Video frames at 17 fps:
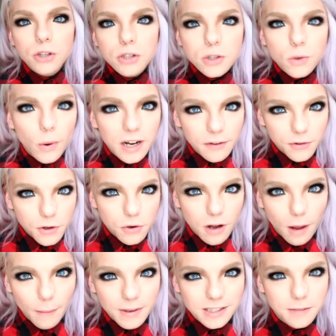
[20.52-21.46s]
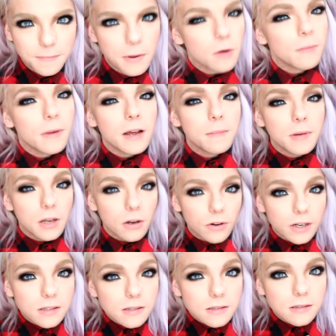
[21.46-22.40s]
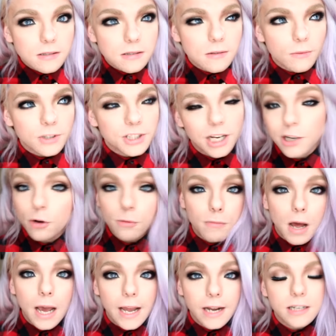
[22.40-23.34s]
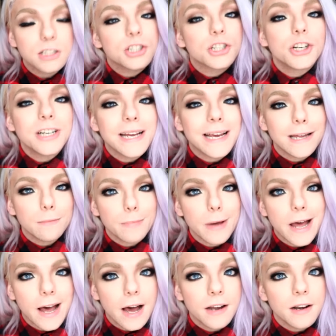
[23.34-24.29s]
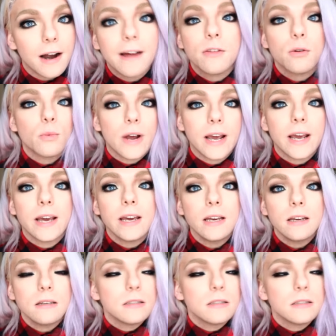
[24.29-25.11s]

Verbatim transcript: There's quite a few comments about my appearance, which I don't mind. It's good and bad, either way.